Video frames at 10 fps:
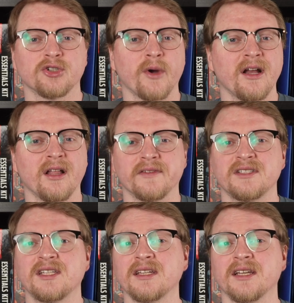a trail of
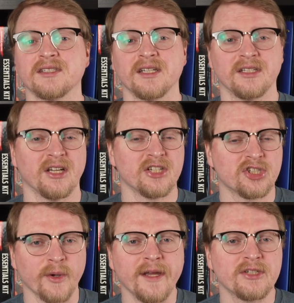sickness and
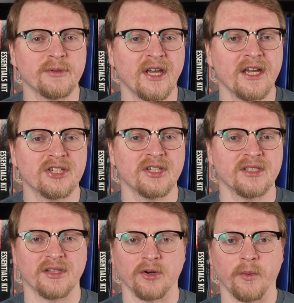strange
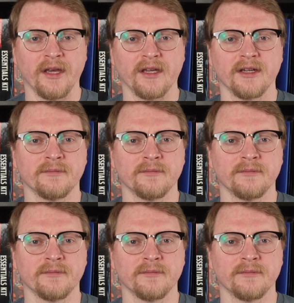mutations in their wake.